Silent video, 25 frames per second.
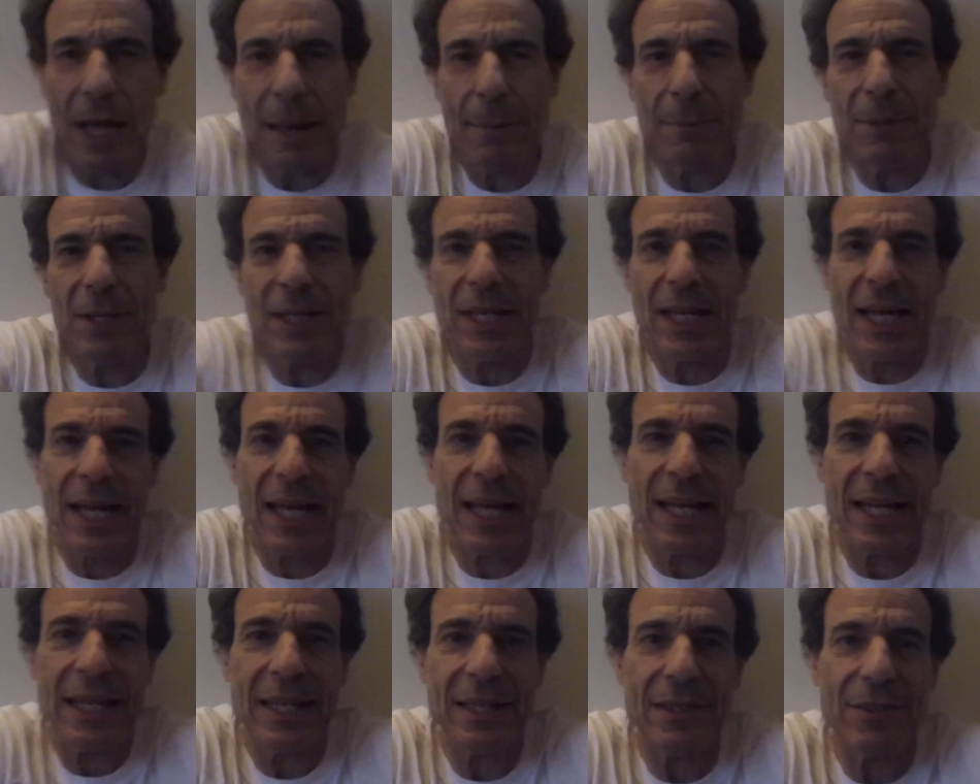
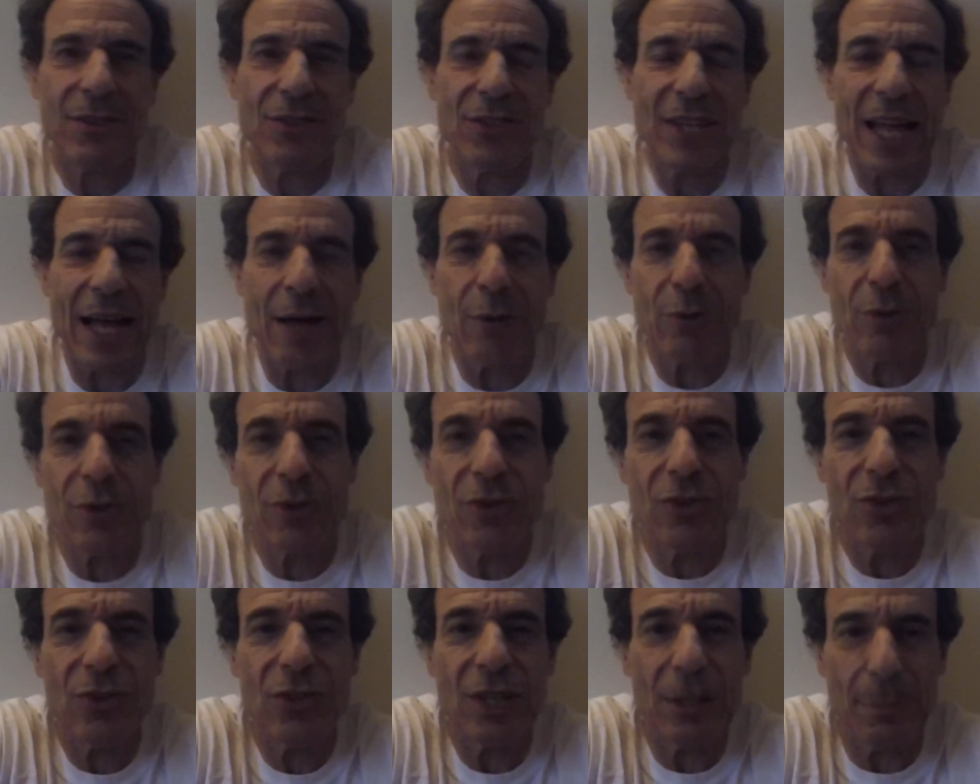MDA
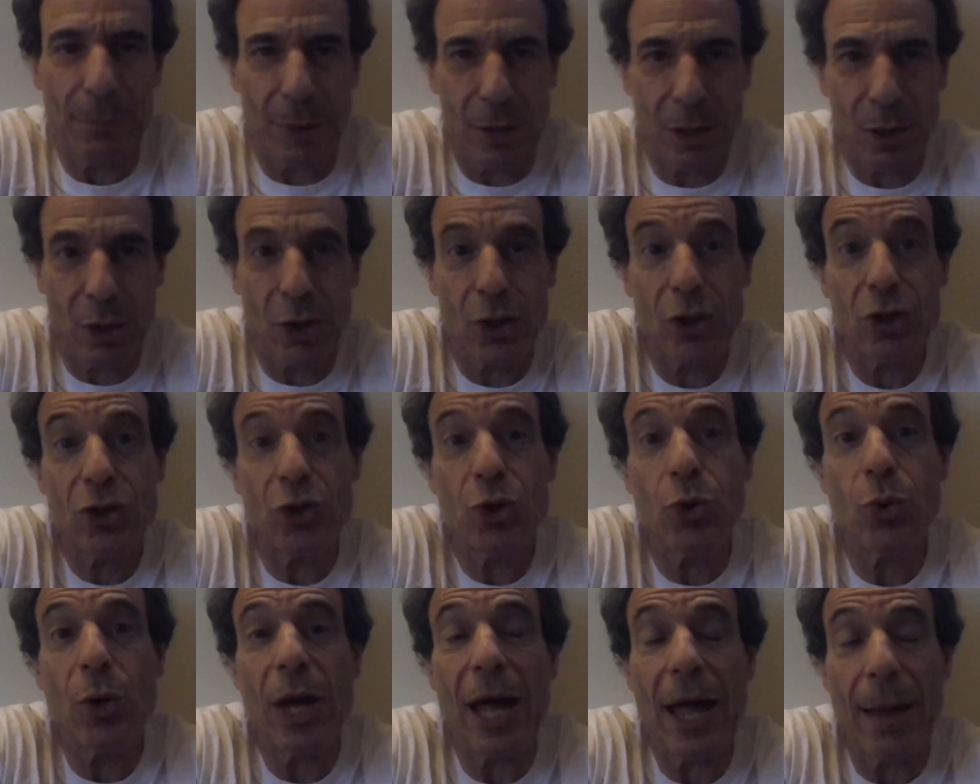sounds similar
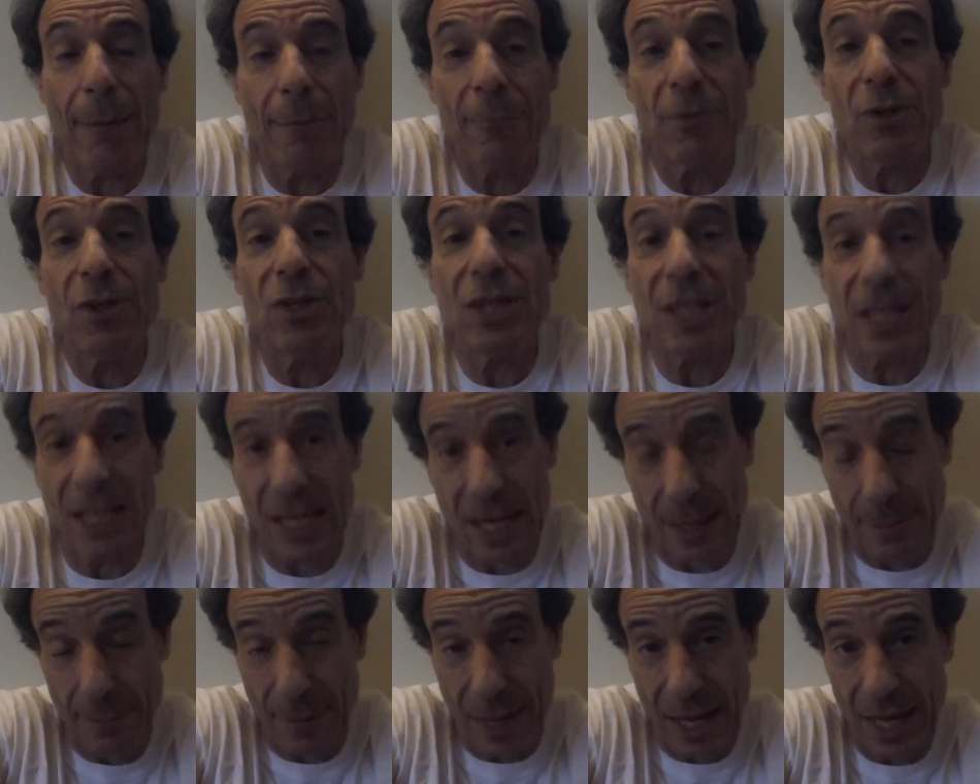to
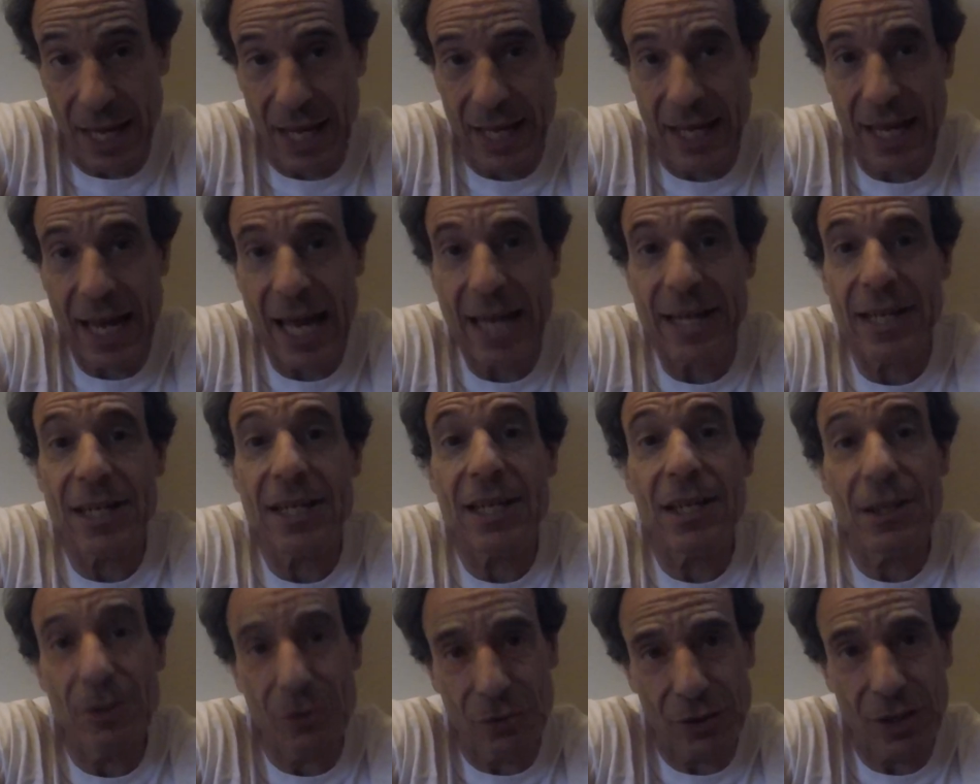MDMA, and
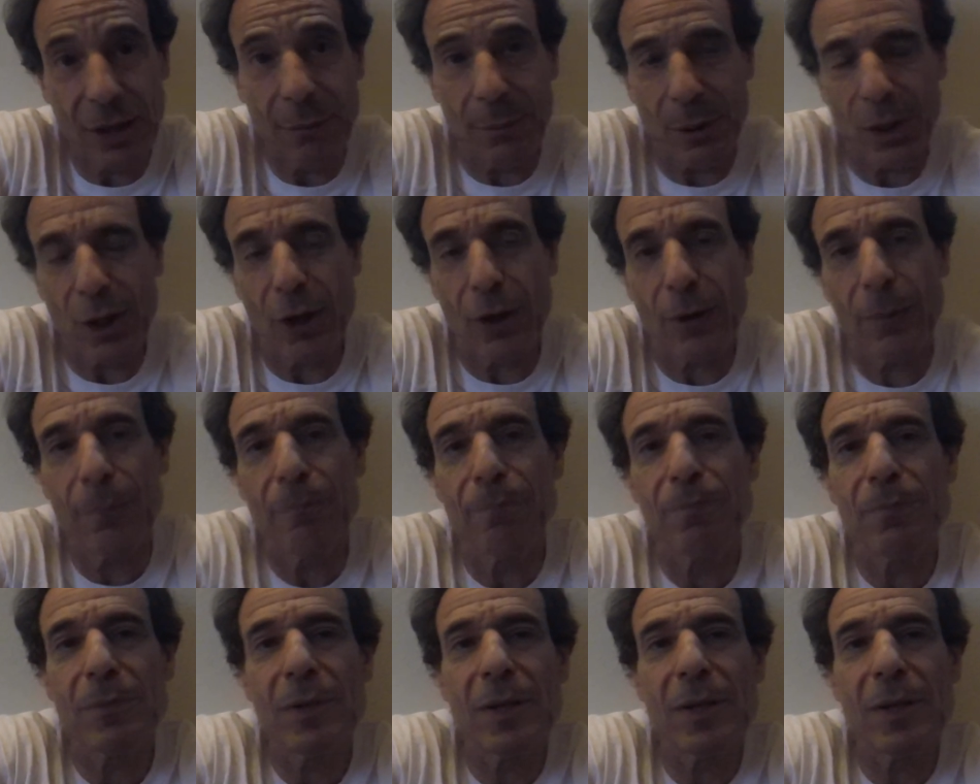it is similar.